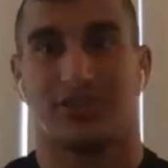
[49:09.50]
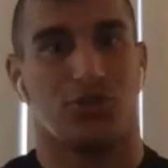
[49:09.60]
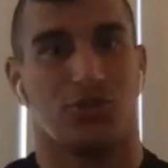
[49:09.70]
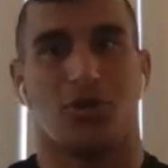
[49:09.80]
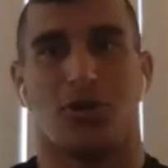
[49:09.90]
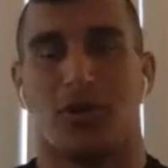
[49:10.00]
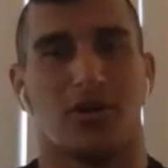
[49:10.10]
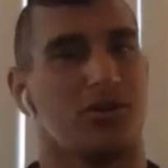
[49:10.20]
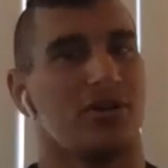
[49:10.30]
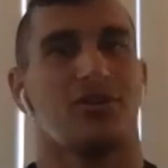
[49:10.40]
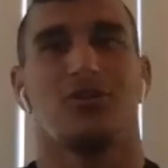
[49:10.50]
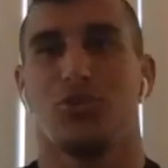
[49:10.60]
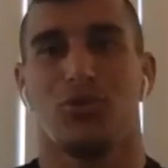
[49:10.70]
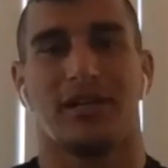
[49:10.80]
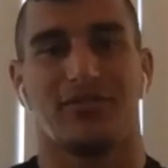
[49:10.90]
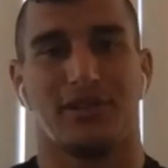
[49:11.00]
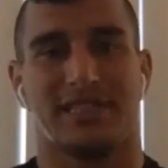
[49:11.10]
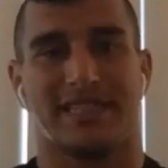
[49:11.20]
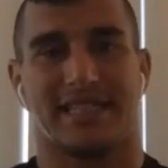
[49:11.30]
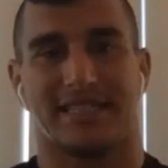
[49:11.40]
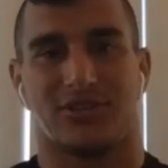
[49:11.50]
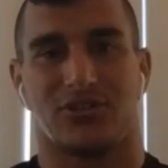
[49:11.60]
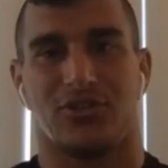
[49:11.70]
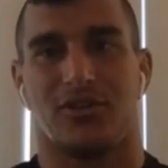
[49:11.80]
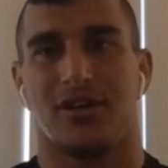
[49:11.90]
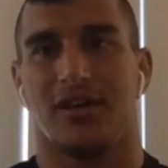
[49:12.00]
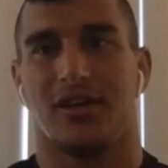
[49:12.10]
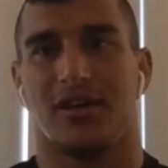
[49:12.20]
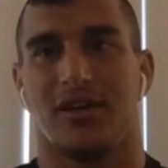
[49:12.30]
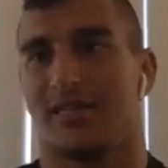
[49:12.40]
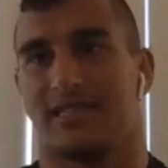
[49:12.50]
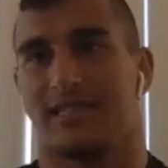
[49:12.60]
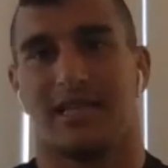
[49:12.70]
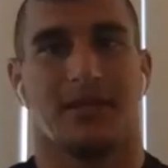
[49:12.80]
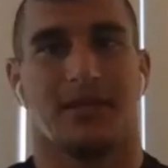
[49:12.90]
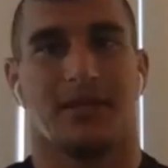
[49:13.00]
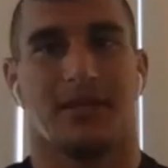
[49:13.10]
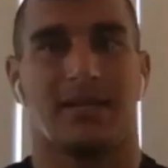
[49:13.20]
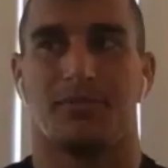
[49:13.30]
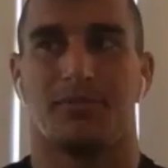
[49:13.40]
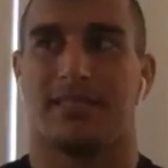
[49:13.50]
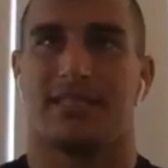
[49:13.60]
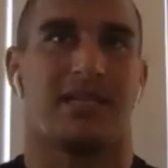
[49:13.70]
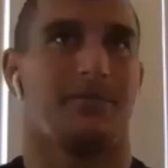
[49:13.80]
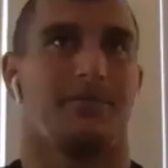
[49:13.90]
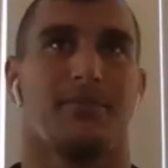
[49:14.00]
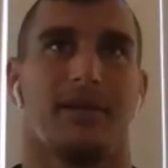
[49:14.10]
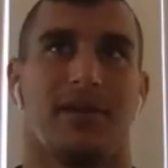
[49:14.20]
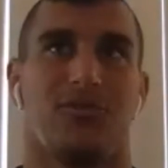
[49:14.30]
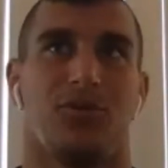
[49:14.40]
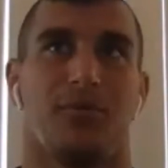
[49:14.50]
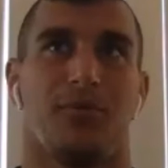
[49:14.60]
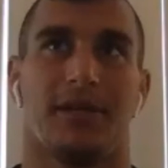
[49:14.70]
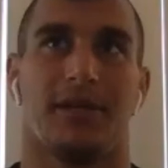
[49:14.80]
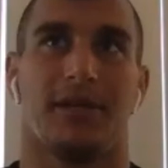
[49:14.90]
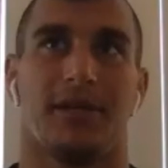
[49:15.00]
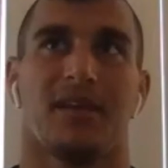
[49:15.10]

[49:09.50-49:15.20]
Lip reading: Yes, sir. Do whatever he says, Same him with me, same everybody.